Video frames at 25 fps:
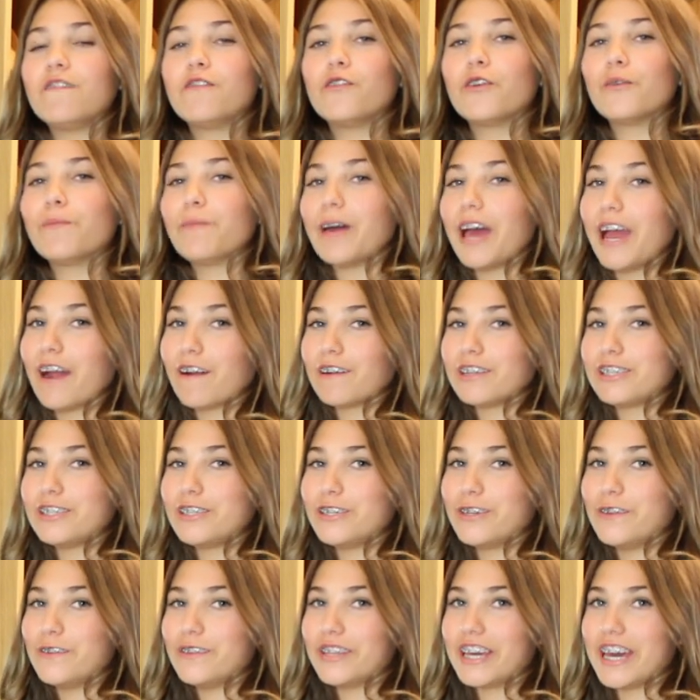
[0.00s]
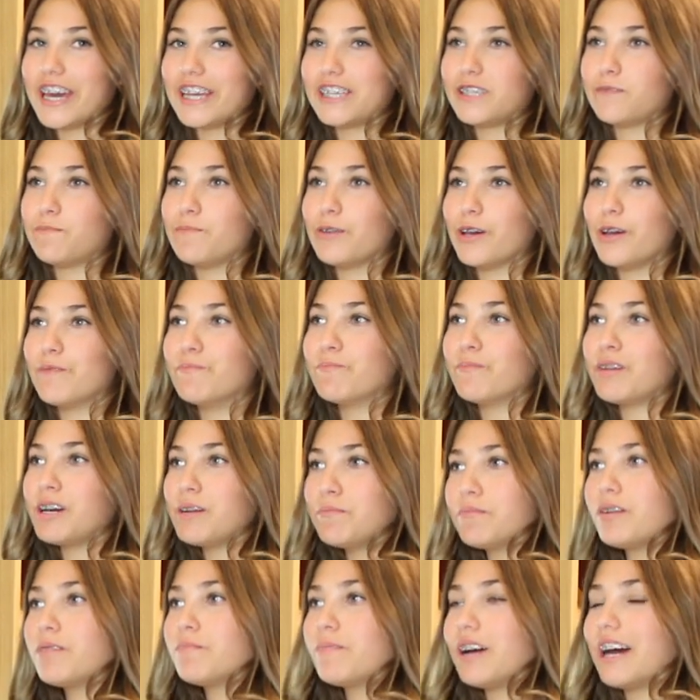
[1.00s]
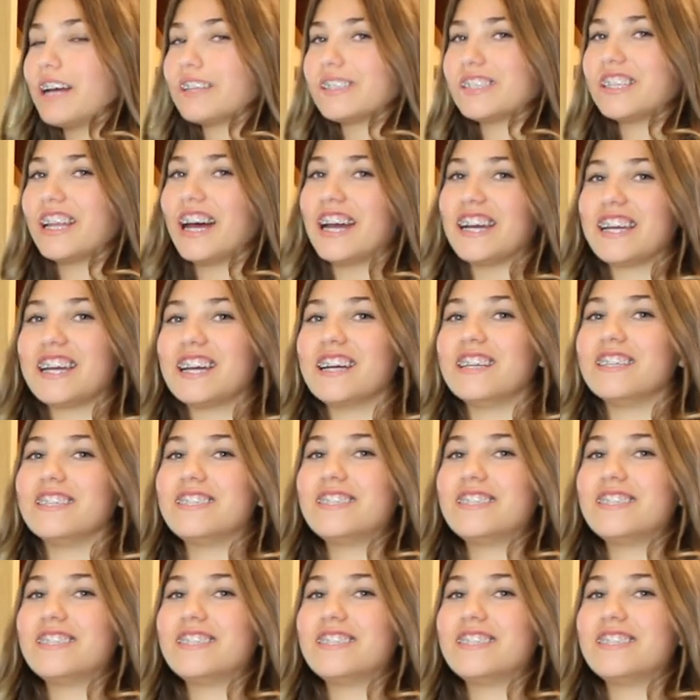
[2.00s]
of your parents do this, but my mum has like a